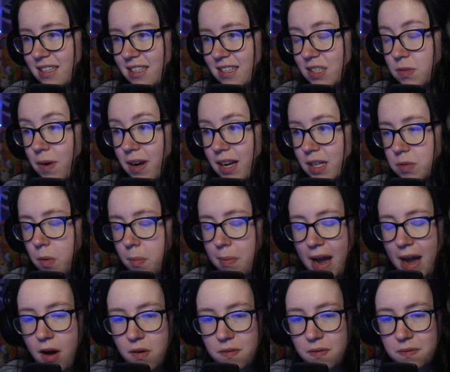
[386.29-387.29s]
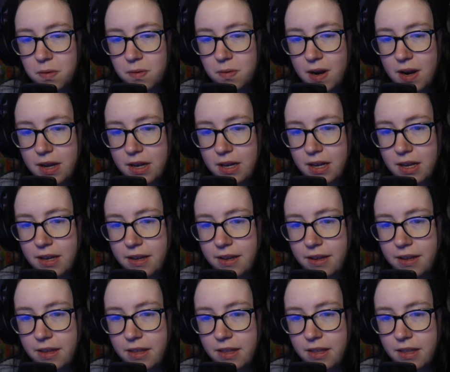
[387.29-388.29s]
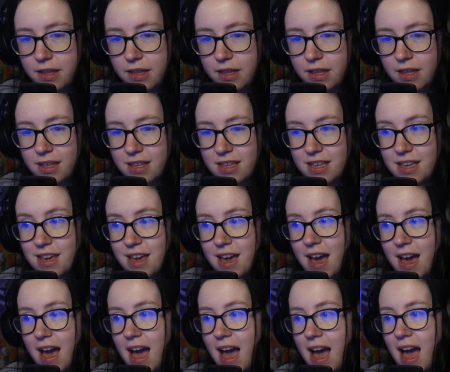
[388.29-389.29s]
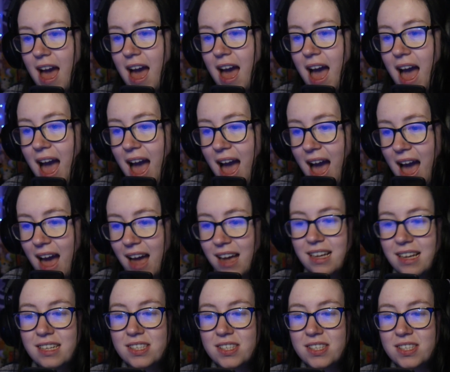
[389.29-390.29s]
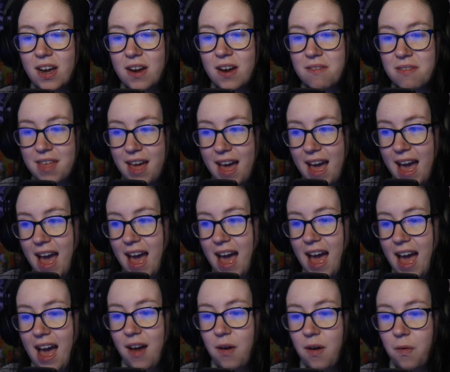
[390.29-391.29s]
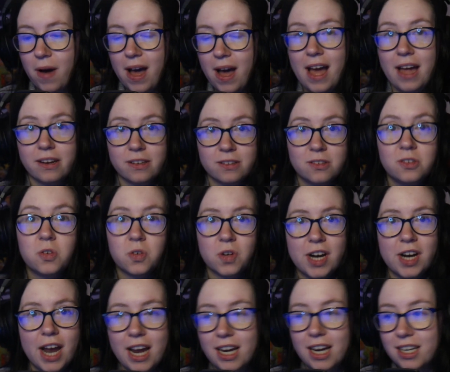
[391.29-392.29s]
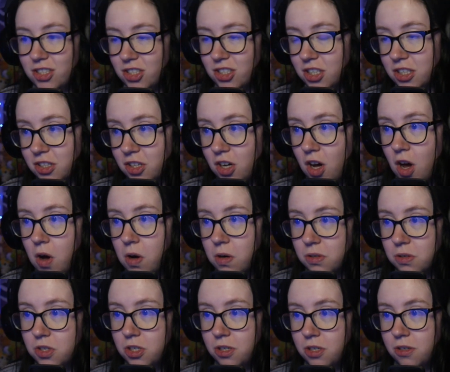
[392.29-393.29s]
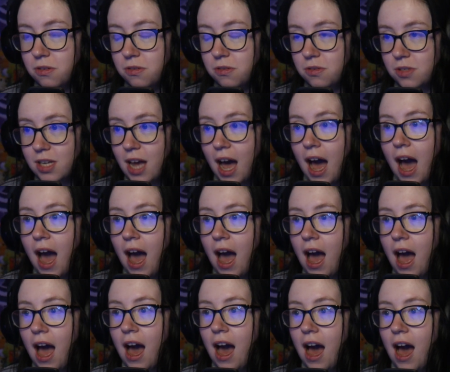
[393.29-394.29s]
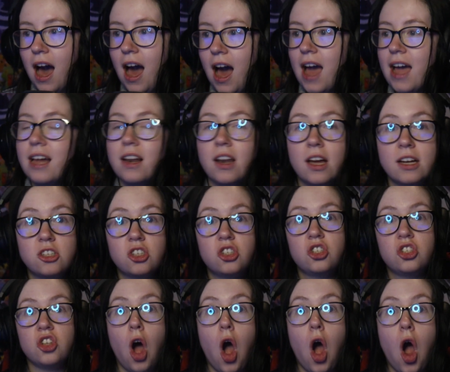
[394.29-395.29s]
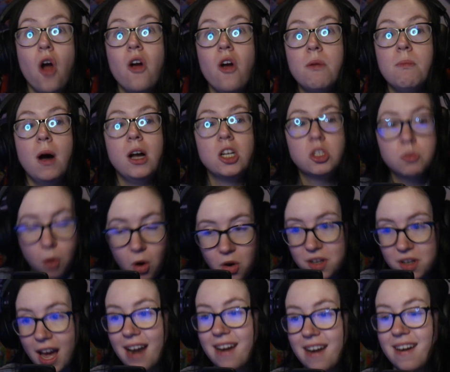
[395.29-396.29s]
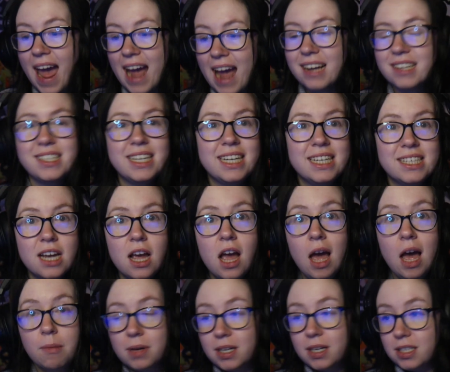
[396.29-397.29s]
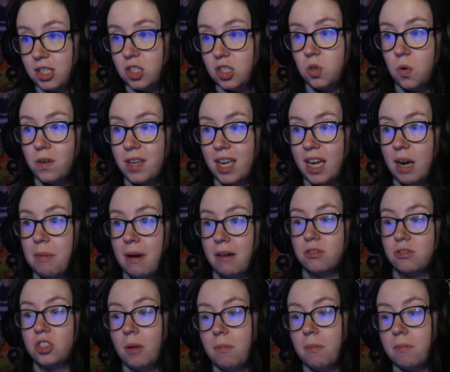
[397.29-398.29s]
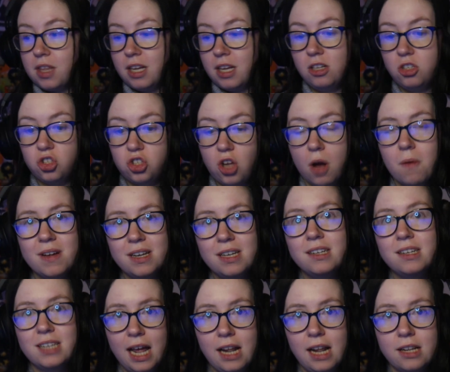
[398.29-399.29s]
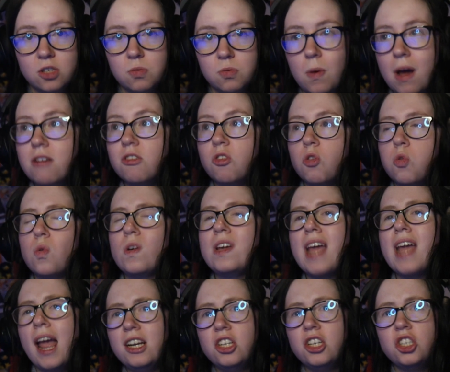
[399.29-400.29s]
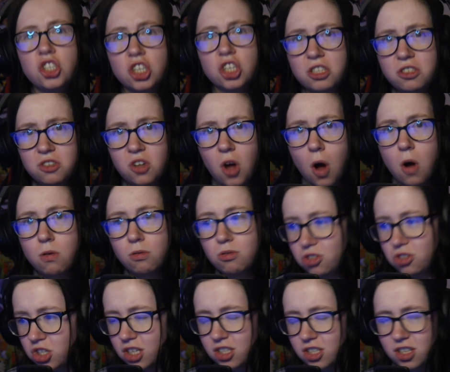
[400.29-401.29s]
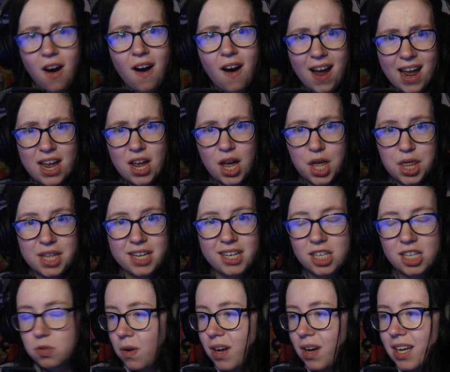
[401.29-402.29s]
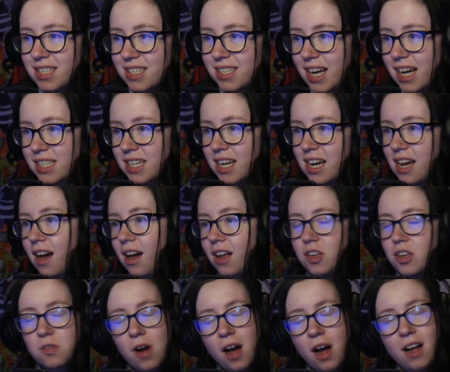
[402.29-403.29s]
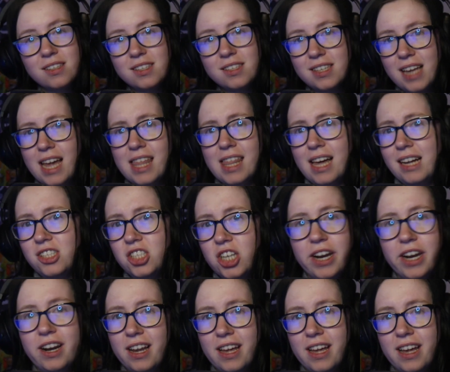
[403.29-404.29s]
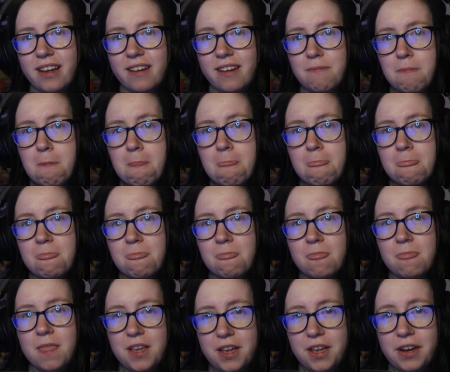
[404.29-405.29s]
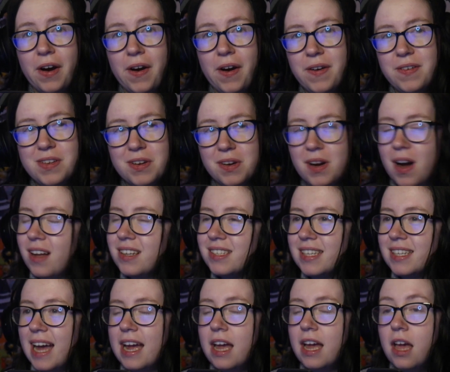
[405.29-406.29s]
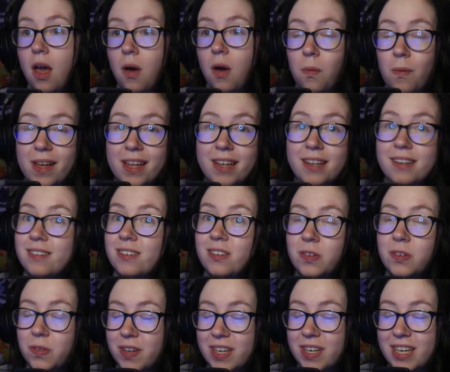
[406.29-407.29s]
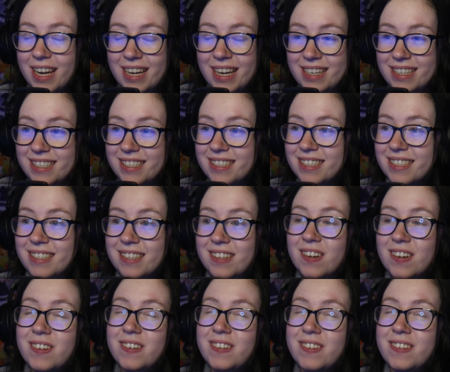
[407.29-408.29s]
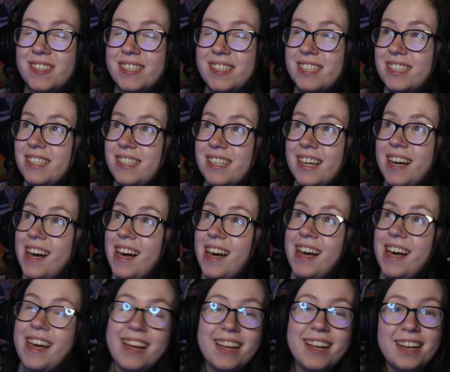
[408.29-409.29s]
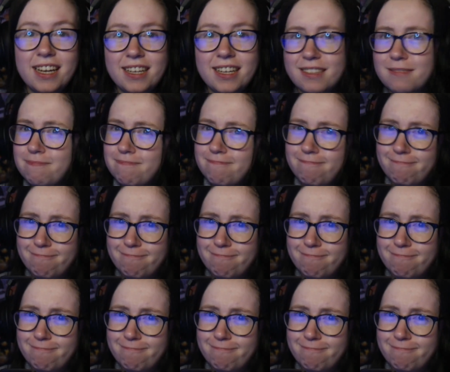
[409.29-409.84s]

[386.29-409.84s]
This is where more powerful, right? Yeah. So there, when creation goes to die, like so much more connected because he's talking about something so intense. When creation goes to die, I think is what he said. You can't say that gently. You know, you can't say, when creation goes to die. Like,